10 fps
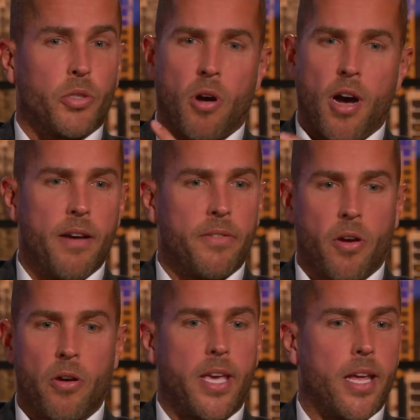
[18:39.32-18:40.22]
Drive,
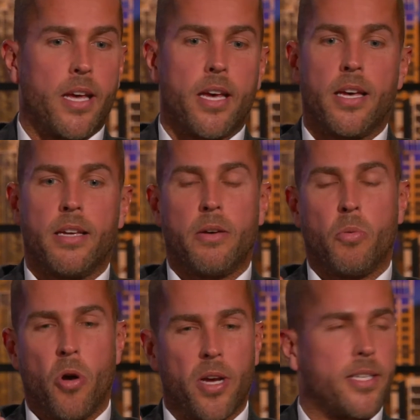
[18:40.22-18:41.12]
go-getter,
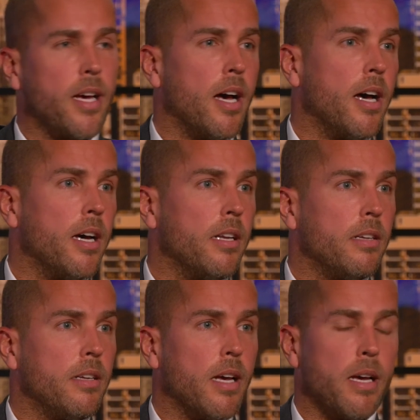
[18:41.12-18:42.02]
works hard.
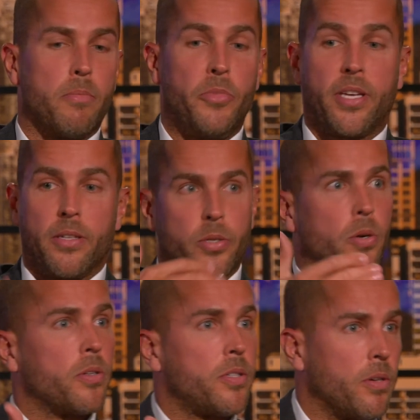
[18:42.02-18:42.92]
You can
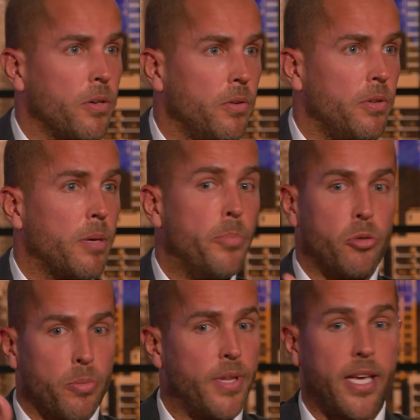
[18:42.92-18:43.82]
talk to.
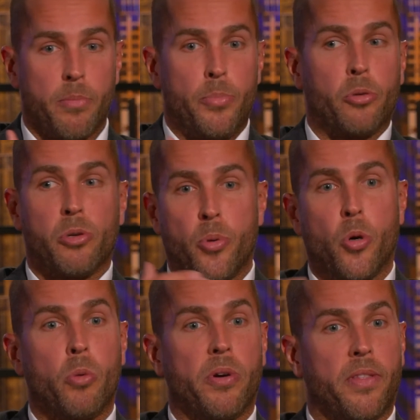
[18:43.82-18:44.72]
They can build
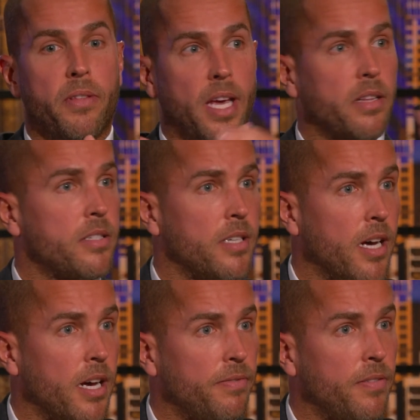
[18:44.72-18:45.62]
rapport with the other
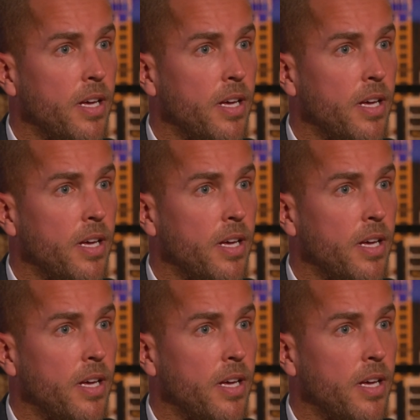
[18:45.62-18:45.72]
staff.